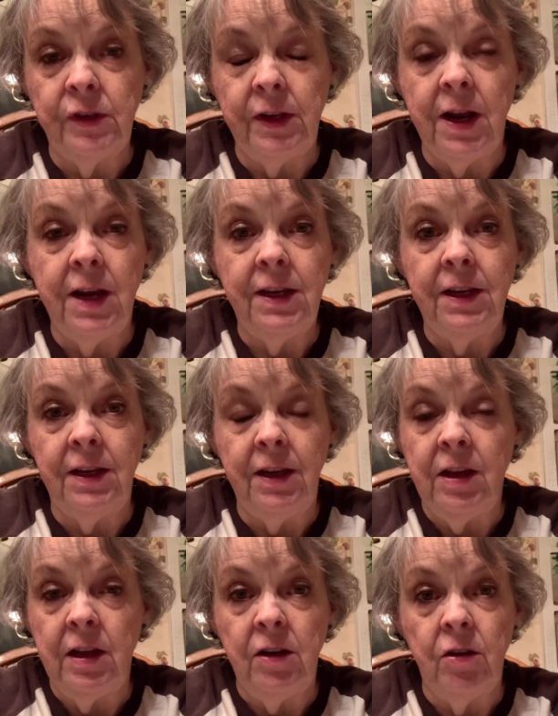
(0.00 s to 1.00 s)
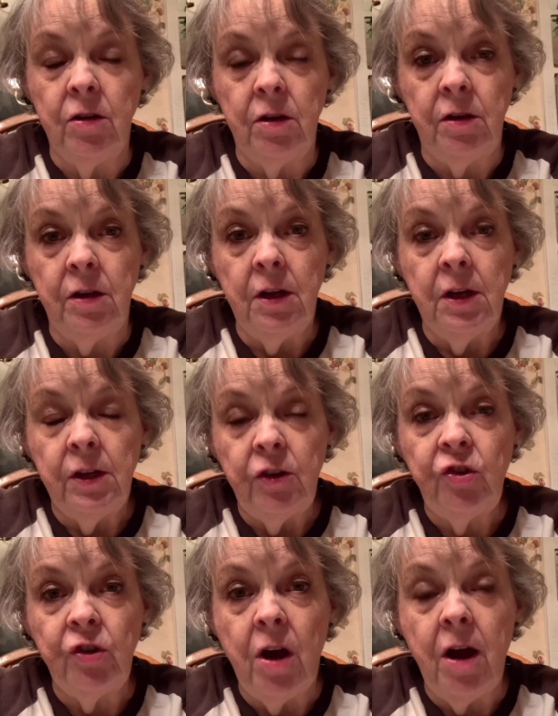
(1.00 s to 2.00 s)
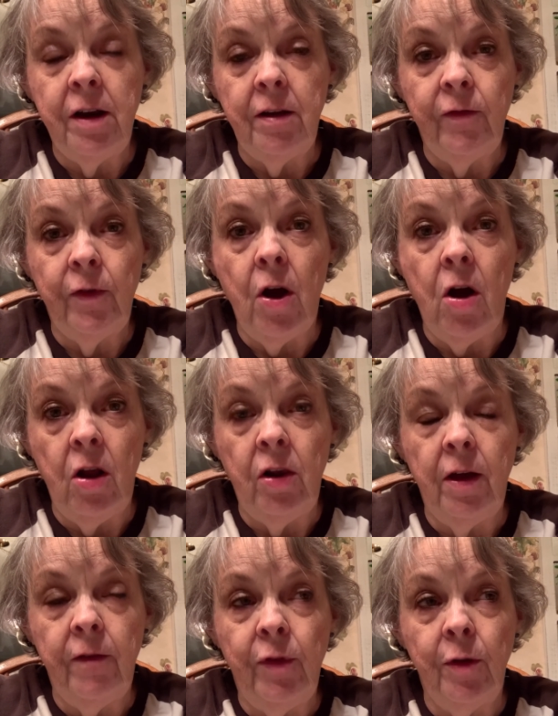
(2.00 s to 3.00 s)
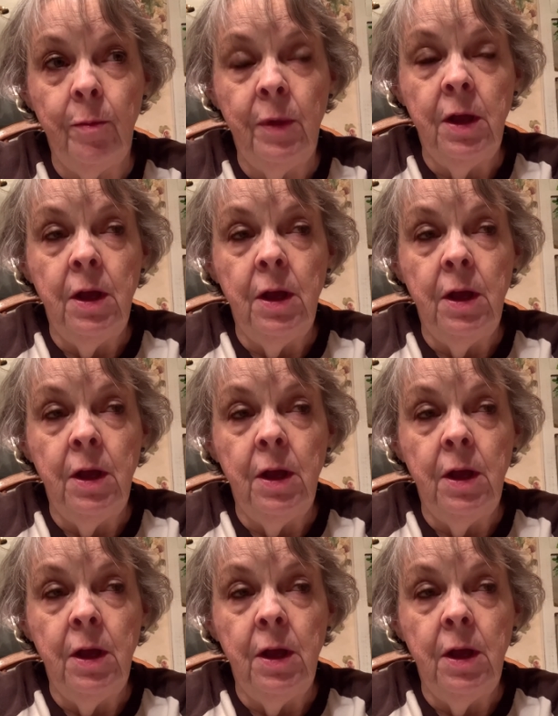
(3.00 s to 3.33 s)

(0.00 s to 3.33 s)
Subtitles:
and I didn't get a good shot of all of them